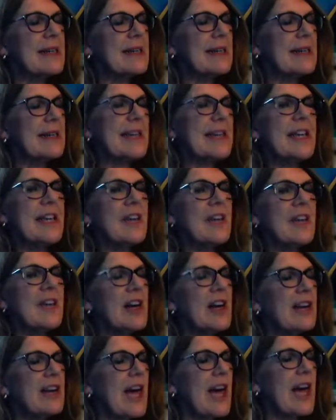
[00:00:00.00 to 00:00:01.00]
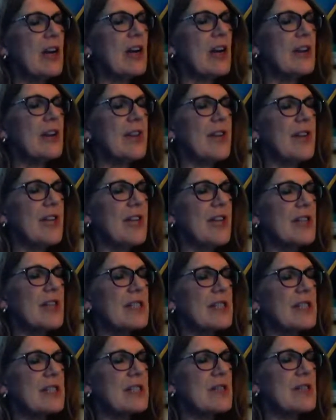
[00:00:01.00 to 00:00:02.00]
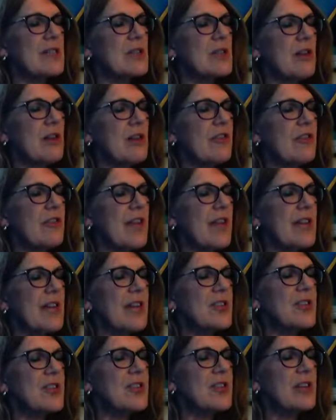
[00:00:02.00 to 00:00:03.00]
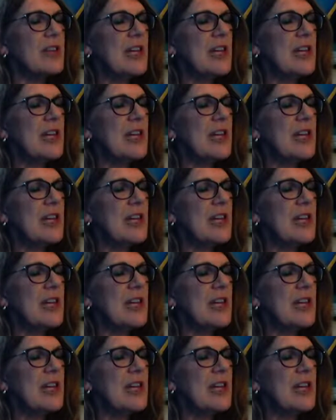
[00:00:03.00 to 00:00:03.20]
cleave our nylon nightdresses to our flesh.